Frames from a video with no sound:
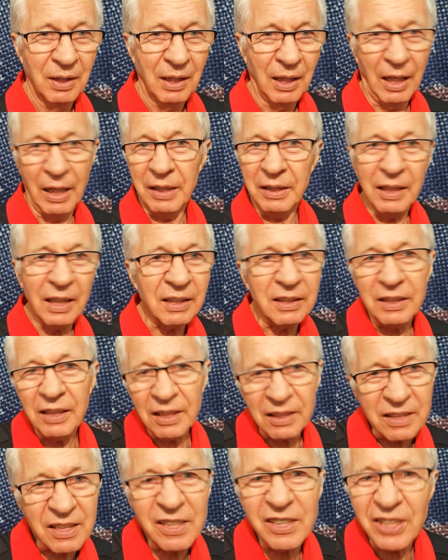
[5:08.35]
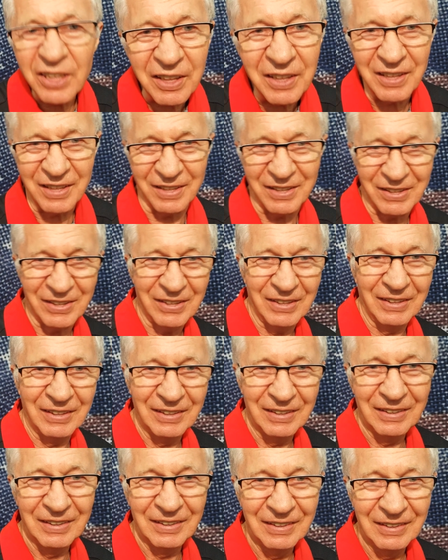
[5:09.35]
I not yet see this,
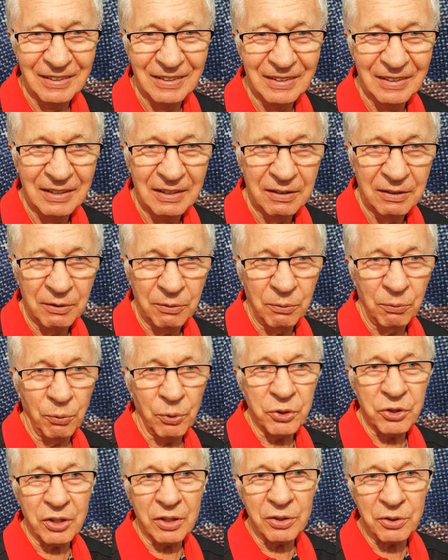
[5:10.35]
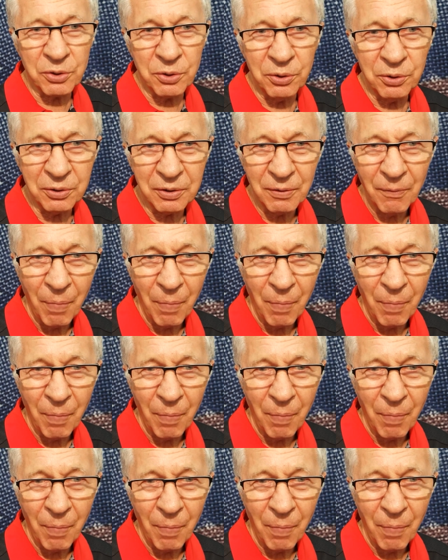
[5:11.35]
which is good.